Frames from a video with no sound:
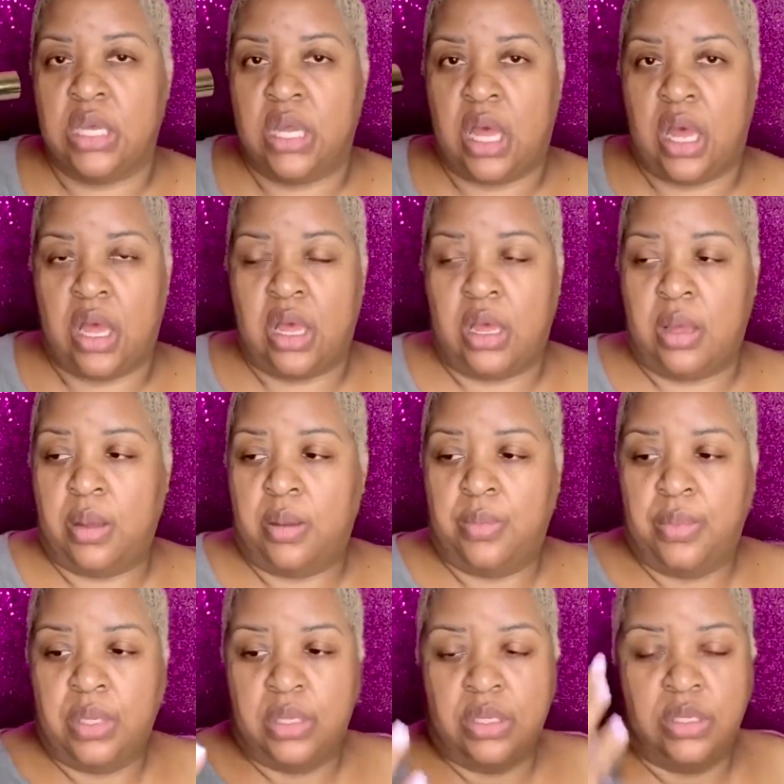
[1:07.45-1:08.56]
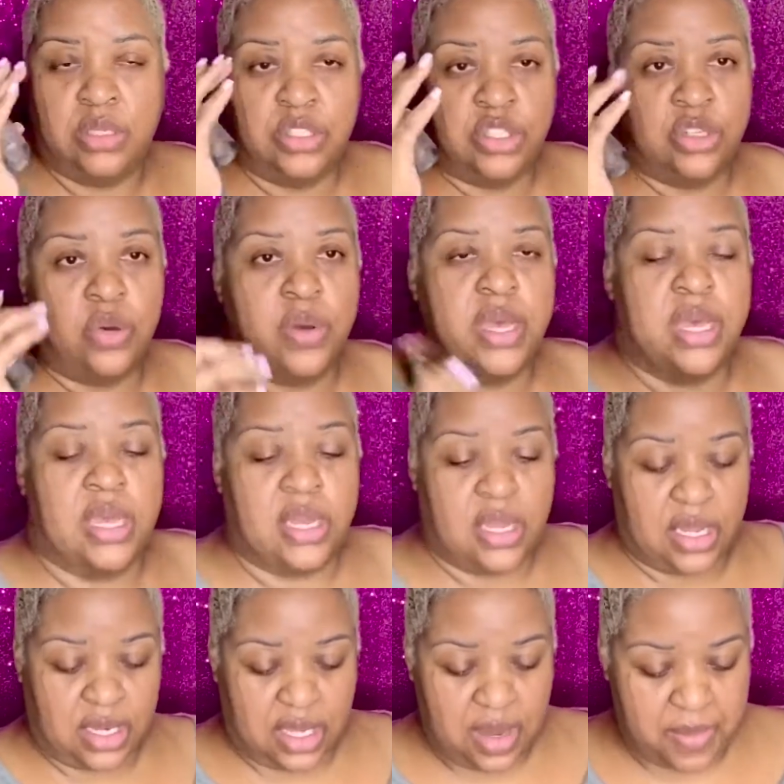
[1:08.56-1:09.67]
to go ahead
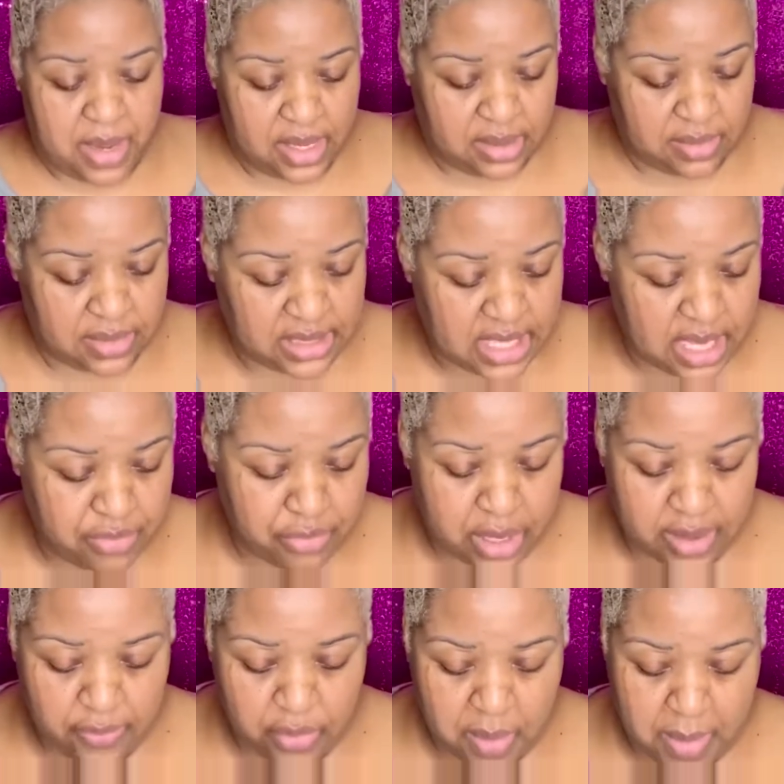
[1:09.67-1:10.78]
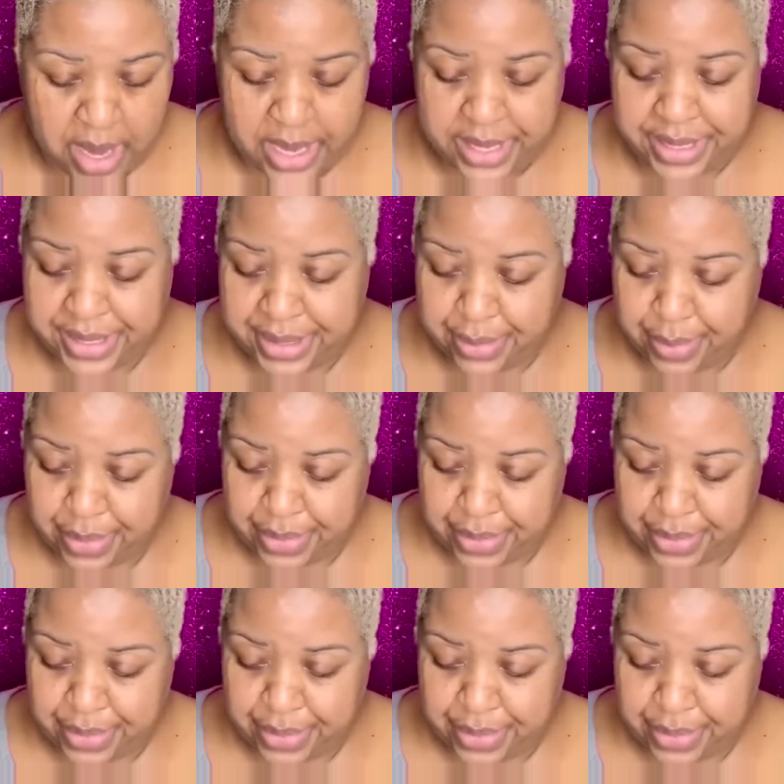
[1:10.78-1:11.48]
and get my skin ready for the makeup.